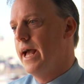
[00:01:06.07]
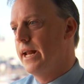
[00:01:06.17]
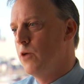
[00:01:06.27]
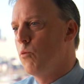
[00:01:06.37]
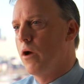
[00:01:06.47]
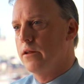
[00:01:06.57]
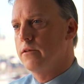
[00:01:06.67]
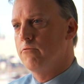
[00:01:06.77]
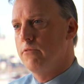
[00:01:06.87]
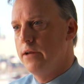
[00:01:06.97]
And he wanted
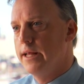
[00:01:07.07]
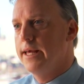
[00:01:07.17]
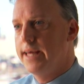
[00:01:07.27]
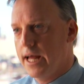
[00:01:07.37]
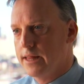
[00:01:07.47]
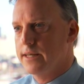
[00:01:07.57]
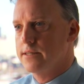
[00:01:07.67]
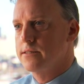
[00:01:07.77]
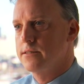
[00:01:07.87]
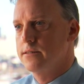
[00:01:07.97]
to really get
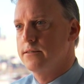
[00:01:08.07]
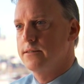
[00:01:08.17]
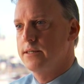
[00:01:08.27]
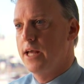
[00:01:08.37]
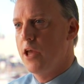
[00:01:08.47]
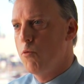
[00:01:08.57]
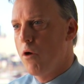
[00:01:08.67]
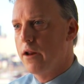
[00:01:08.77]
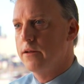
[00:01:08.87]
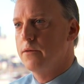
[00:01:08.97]
this. He
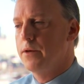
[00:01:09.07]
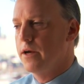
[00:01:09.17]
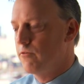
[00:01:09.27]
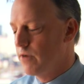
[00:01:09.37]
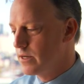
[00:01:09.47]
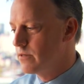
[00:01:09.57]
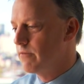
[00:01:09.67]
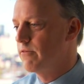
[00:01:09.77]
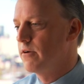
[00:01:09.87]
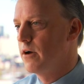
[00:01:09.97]
wanted to be
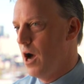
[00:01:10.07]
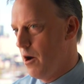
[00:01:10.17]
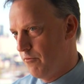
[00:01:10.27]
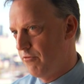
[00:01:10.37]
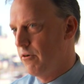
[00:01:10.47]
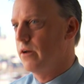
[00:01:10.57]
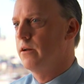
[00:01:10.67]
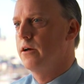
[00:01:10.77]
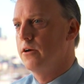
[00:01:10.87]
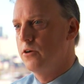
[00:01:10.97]
aggressive, upfront,
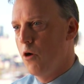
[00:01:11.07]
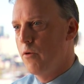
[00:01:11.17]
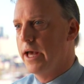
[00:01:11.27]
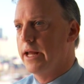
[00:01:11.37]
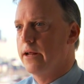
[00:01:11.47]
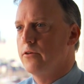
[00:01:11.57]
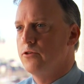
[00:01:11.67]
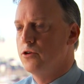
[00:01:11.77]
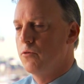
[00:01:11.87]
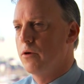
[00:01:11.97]
go get it,
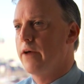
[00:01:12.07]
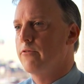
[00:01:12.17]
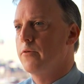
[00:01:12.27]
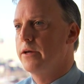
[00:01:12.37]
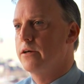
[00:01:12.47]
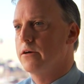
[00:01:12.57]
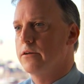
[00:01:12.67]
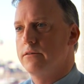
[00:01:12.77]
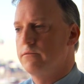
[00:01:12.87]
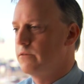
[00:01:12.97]
do whatever we could
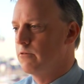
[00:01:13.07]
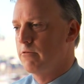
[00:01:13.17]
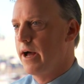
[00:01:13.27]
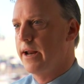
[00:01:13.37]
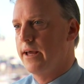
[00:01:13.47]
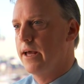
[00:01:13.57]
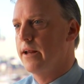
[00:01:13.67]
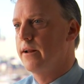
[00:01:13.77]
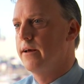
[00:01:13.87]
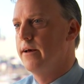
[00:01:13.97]
to eradicate it.